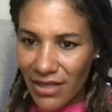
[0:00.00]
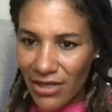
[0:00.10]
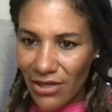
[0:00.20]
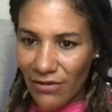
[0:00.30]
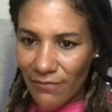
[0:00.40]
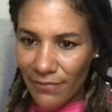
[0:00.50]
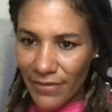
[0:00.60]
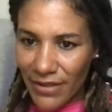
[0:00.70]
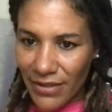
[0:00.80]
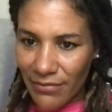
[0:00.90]
Love
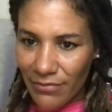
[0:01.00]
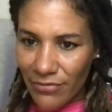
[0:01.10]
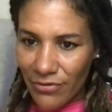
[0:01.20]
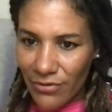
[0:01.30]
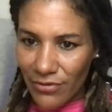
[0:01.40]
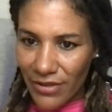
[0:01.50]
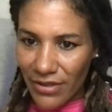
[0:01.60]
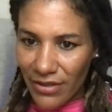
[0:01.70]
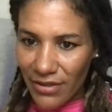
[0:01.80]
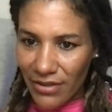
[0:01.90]
me brewing.